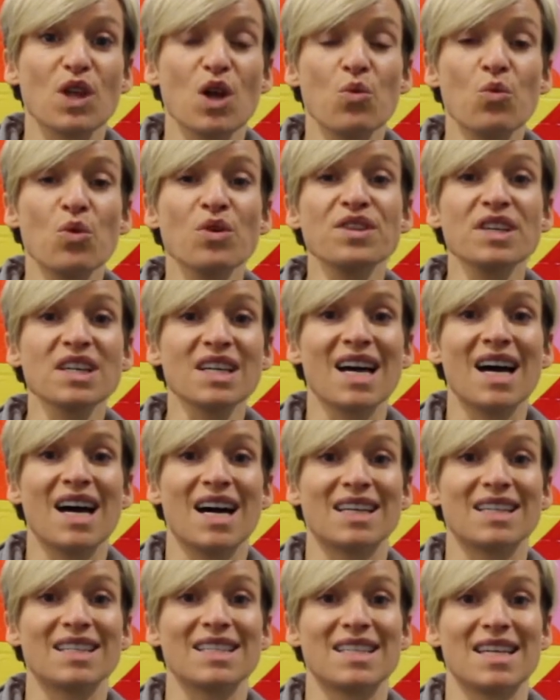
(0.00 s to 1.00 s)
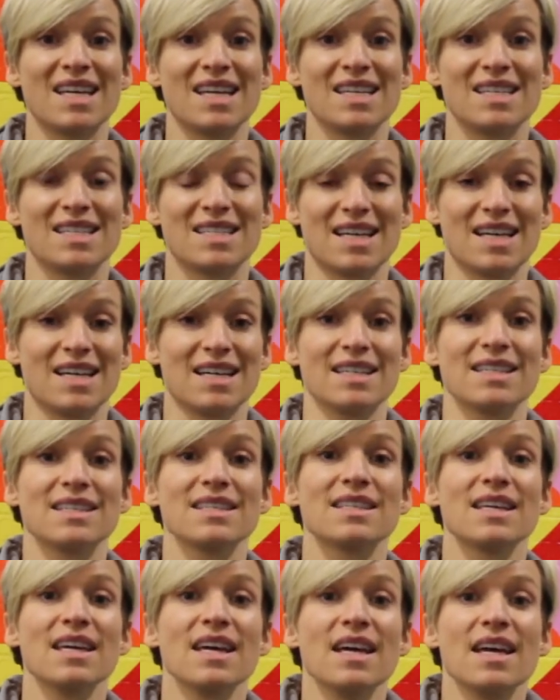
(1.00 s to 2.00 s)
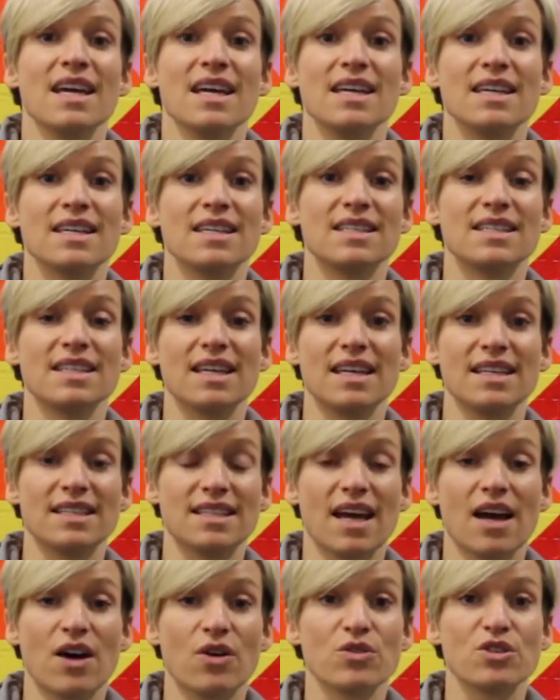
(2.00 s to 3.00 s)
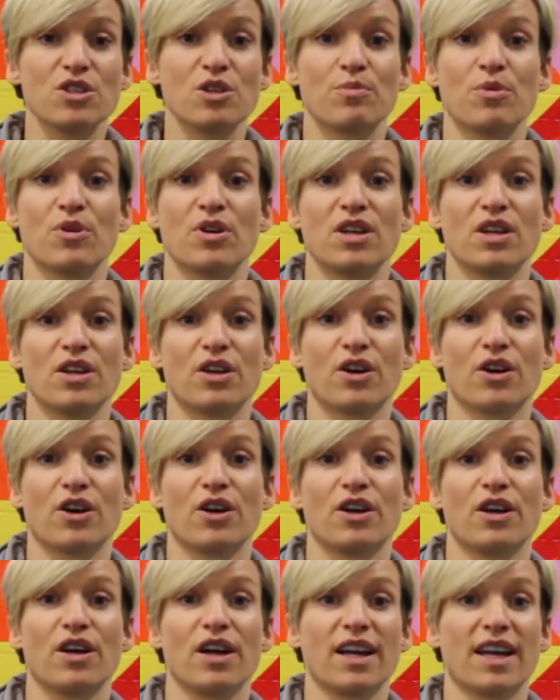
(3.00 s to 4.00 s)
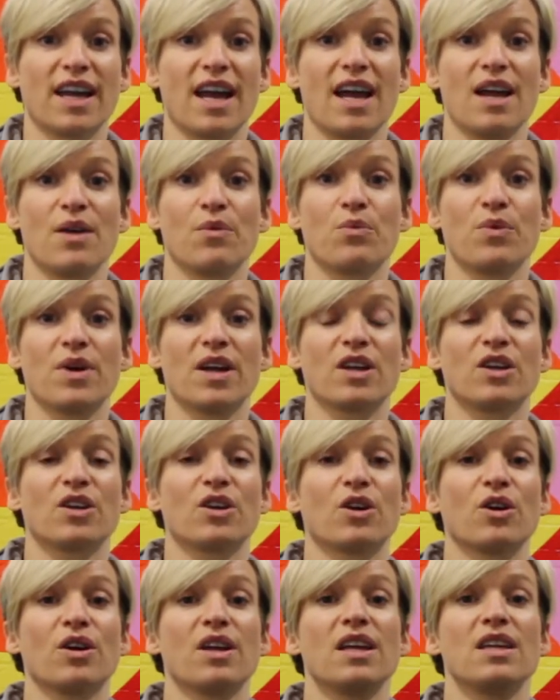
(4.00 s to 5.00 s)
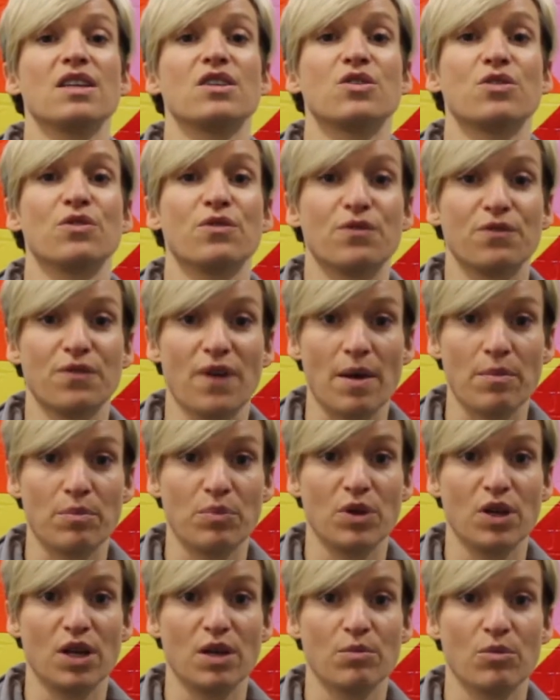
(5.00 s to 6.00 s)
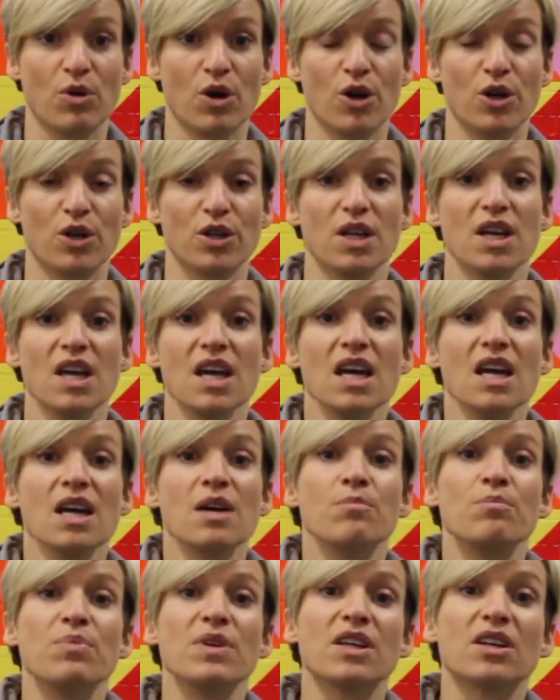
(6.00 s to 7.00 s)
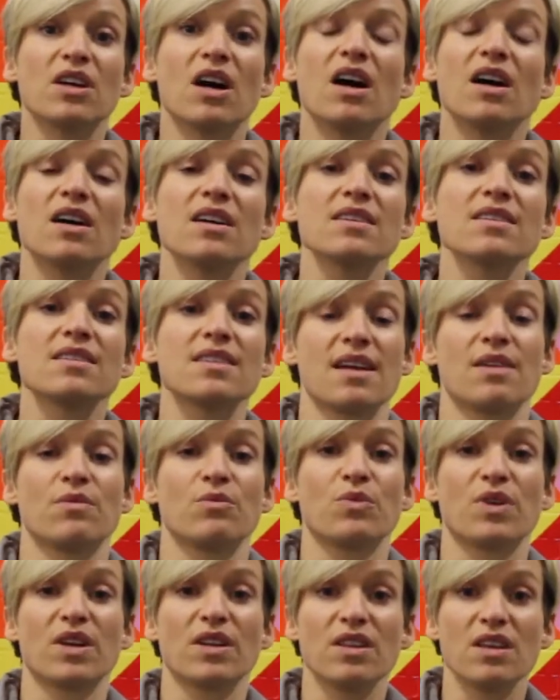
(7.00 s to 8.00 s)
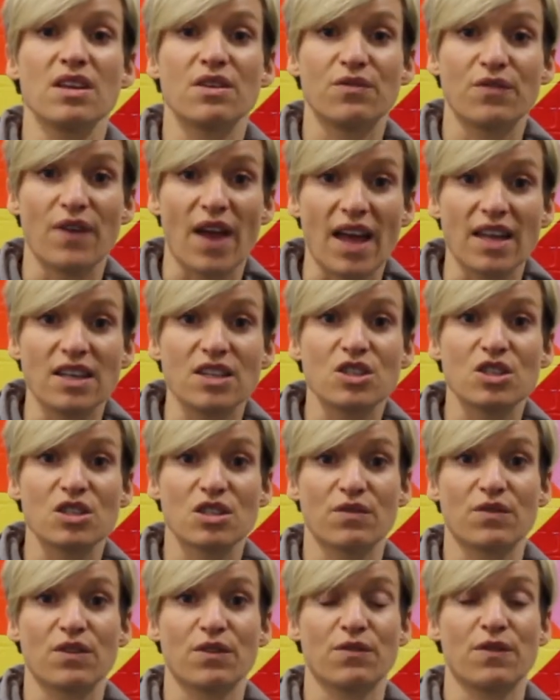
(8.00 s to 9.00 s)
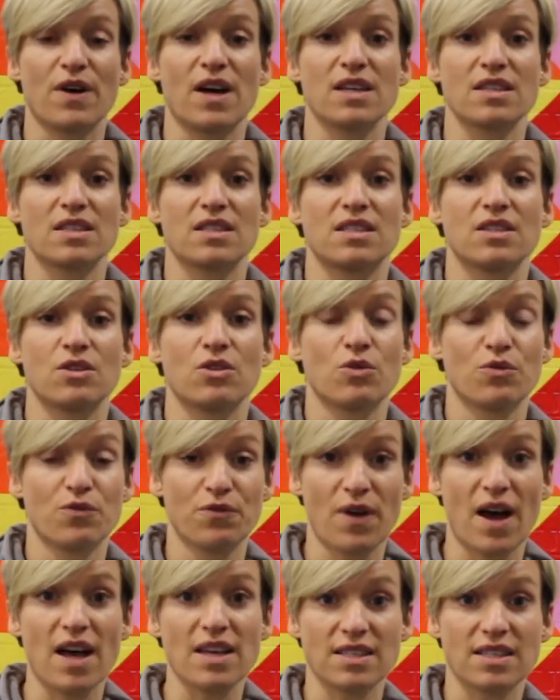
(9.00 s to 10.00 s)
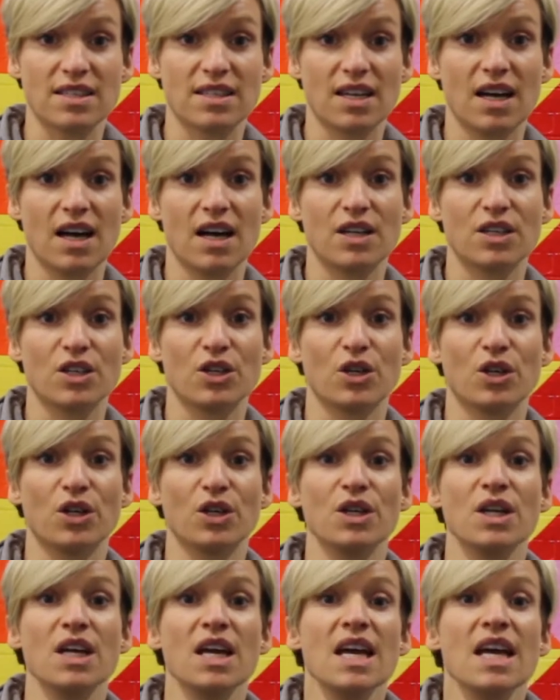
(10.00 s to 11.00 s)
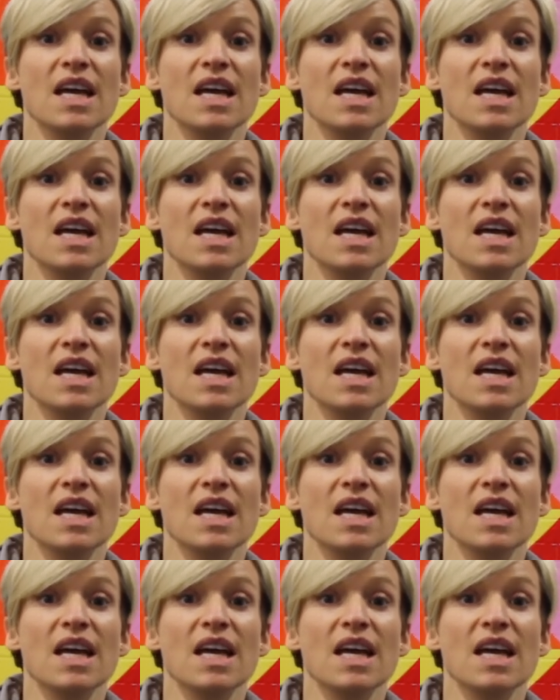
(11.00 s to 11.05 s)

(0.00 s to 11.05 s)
what the carnitine does is it tells your body to go, okay, we're gonna go into fat burning mode. Because, and one of the advantages of the fasted cardio